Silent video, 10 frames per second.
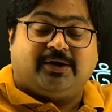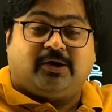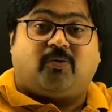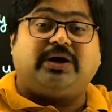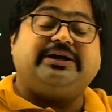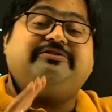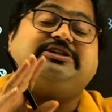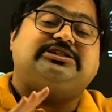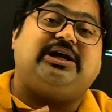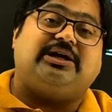What if
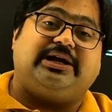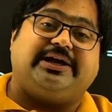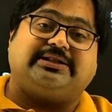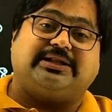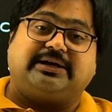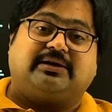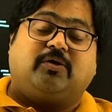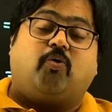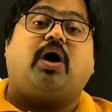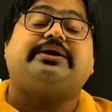it's not like that?
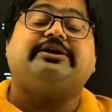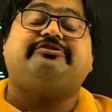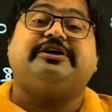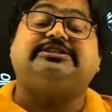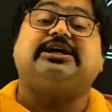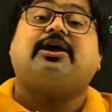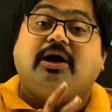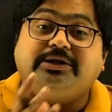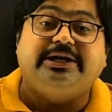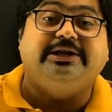What if it's a
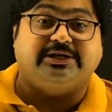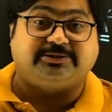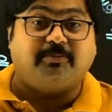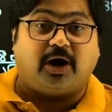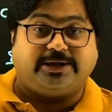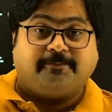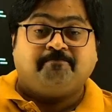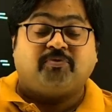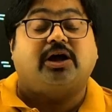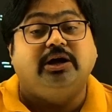continuous body?
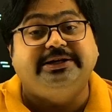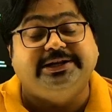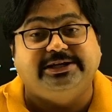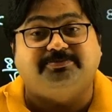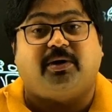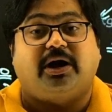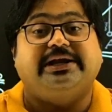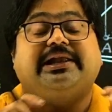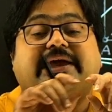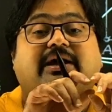A continuous body
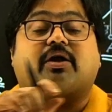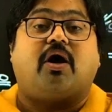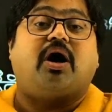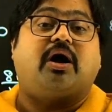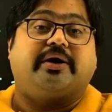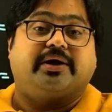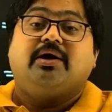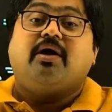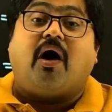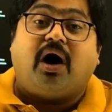like a rod
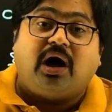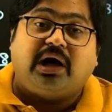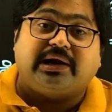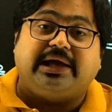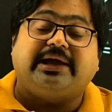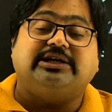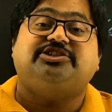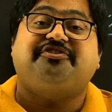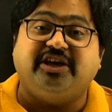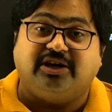or like a
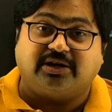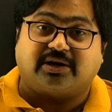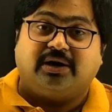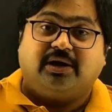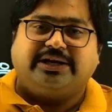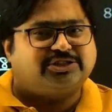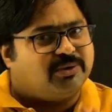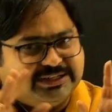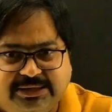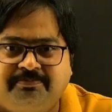sphere? It's
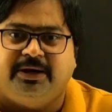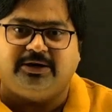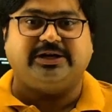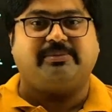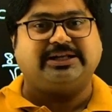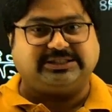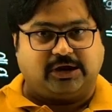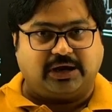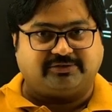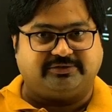quite simple to imagine
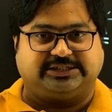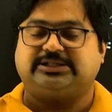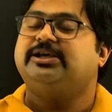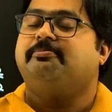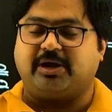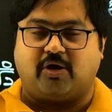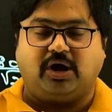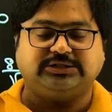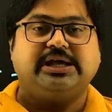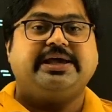all of this,
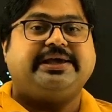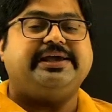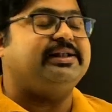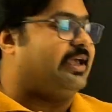because in